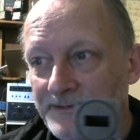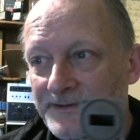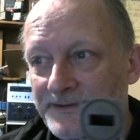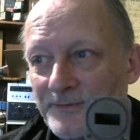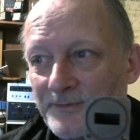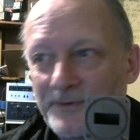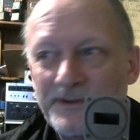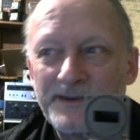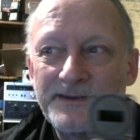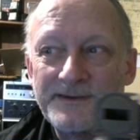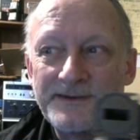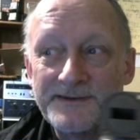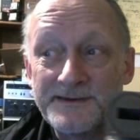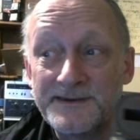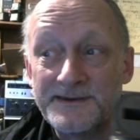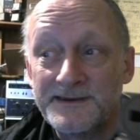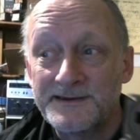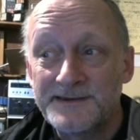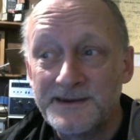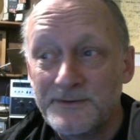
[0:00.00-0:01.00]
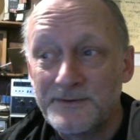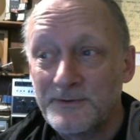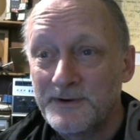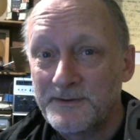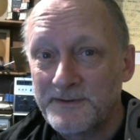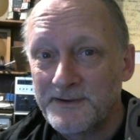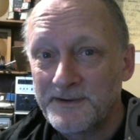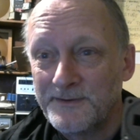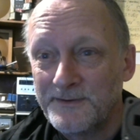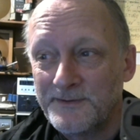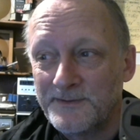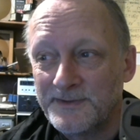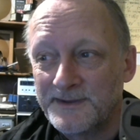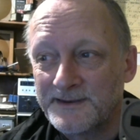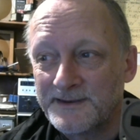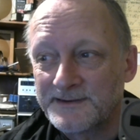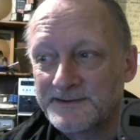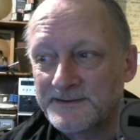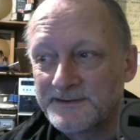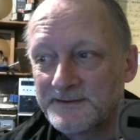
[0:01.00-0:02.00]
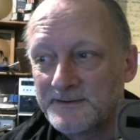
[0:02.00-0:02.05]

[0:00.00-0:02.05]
Well, you see where I'm going with this.